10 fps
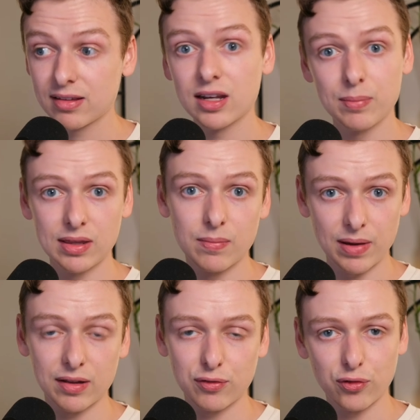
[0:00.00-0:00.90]
to be the
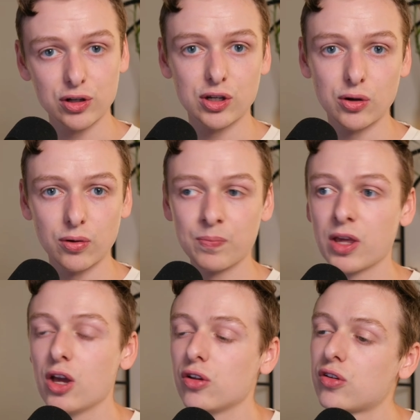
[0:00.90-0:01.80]
best for you.
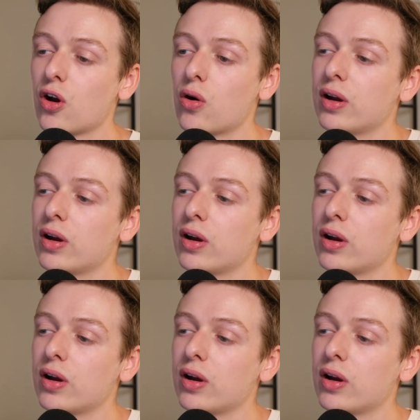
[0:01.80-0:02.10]
So